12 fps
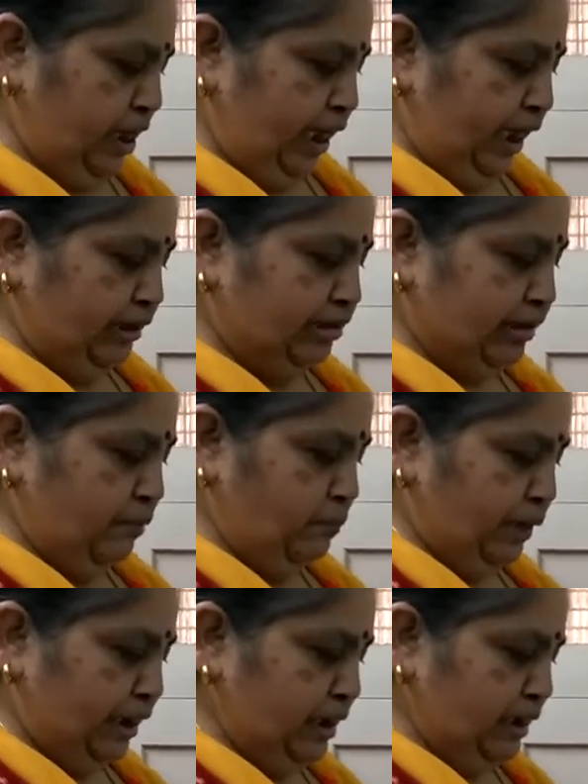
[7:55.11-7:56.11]

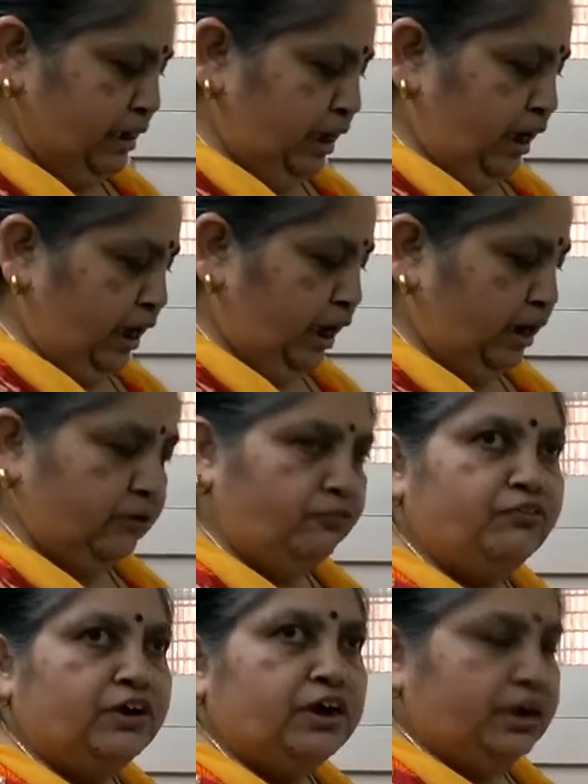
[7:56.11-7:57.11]
Example,
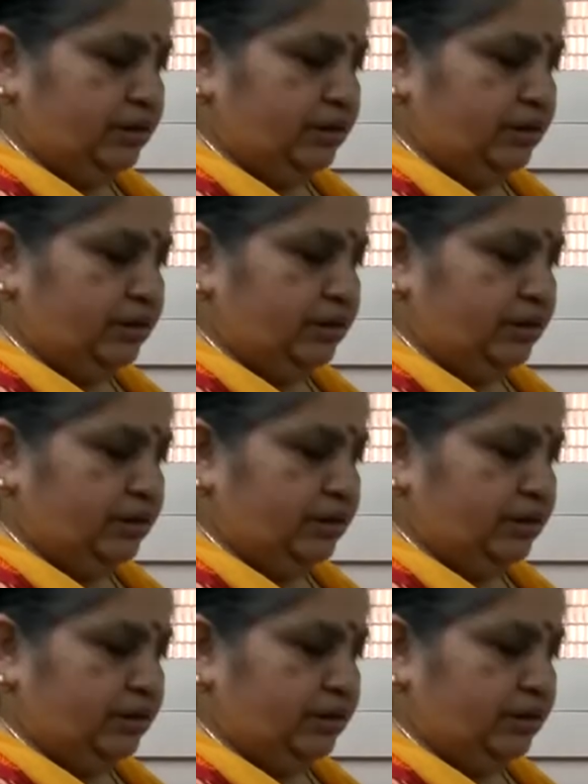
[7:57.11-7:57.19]
half,